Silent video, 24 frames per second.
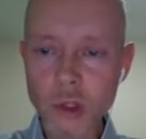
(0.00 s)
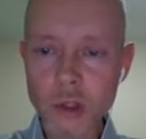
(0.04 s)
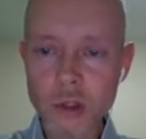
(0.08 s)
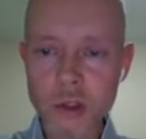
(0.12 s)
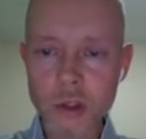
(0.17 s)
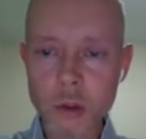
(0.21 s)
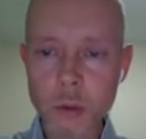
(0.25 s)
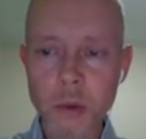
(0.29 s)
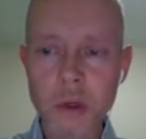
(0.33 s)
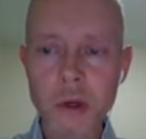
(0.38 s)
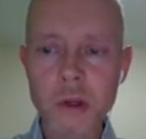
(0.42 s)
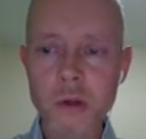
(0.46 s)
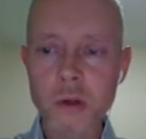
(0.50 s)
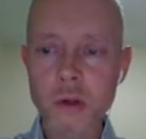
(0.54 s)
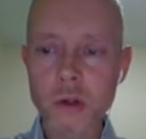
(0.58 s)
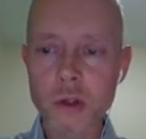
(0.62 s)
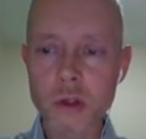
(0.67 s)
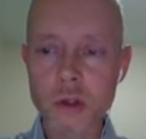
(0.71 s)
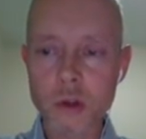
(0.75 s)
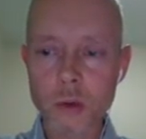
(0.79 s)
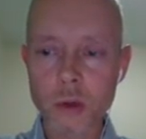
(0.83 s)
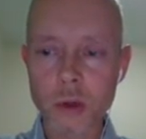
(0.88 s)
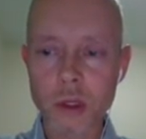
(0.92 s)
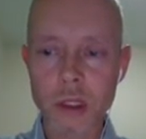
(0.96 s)
So I wanted to
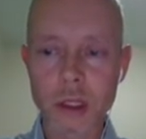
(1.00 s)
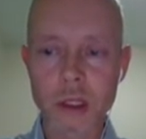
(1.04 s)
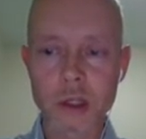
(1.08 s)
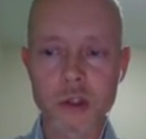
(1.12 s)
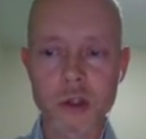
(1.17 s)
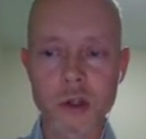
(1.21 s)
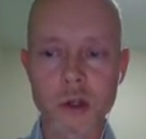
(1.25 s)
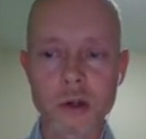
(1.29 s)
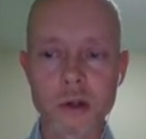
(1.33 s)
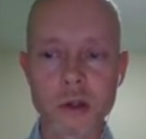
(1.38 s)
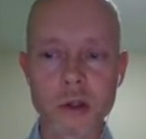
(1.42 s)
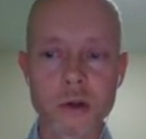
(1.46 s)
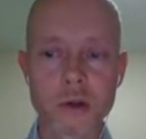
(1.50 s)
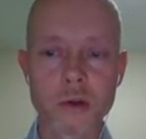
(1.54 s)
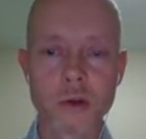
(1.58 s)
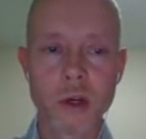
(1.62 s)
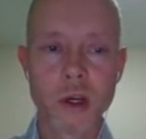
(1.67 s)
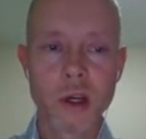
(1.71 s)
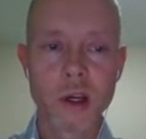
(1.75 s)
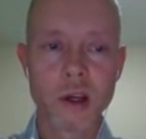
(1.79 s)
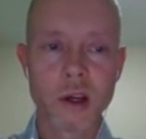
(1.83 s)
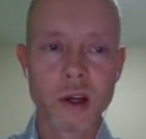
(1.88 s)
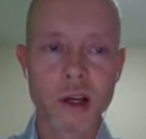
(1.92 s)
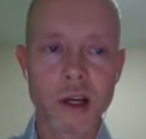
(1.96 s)
just quickly show you
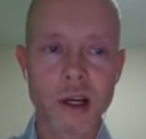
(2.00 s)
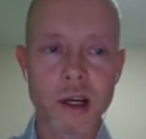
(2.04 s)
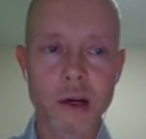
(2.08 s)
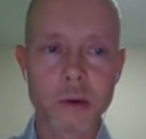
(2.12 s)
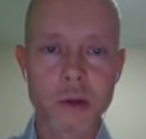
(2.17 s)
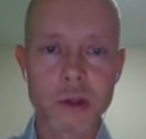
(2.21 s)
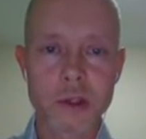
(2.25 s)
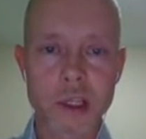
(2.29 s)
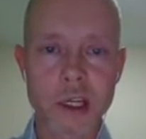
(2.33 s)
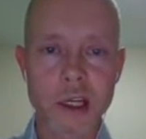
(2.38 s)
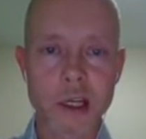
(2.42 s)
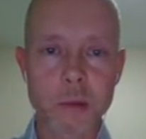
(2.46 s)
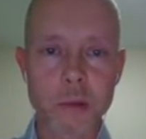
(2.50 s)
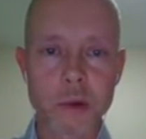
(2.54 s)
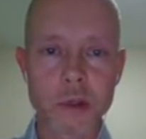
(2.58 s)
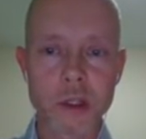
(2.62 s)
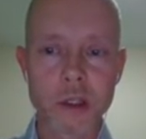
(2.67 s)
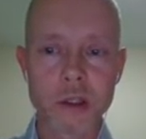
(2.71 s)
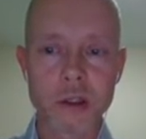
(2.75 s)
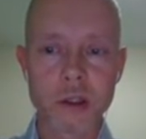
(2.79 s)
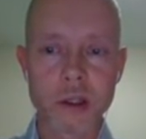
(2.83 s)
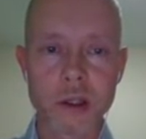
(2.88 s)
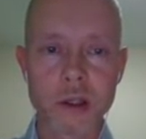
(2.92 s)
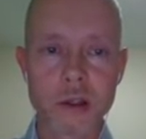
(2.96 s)
how this happened
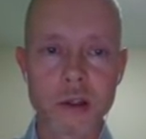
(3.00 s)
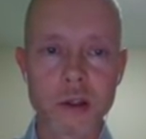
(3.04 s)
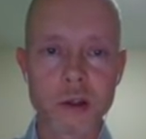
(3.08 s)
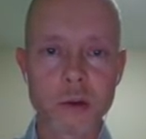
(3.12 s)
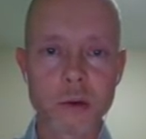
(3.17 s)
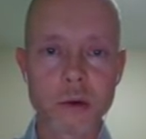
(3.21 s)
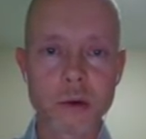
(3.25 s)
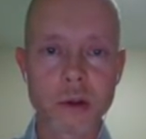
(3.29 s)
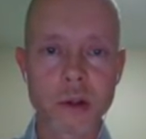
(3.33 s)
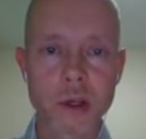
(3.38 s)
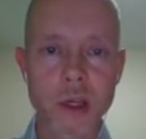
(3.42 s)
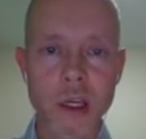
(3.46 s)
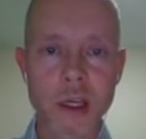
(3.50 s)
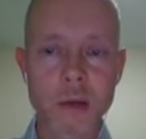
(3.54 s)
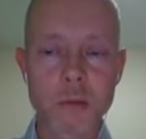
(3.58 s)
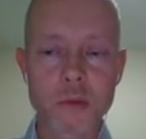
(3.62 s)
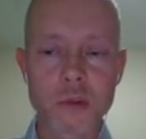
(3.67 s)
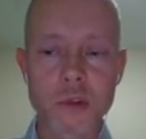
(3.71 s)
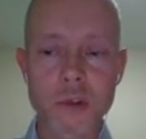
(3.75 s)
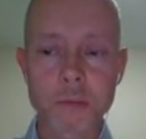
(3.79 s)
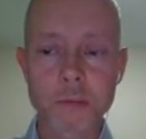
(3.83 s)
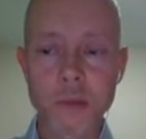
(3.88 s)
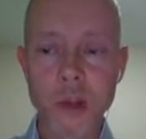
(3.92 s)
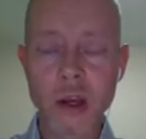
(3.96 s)
in 2 other
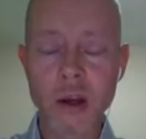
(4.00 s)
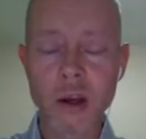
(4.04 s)
games.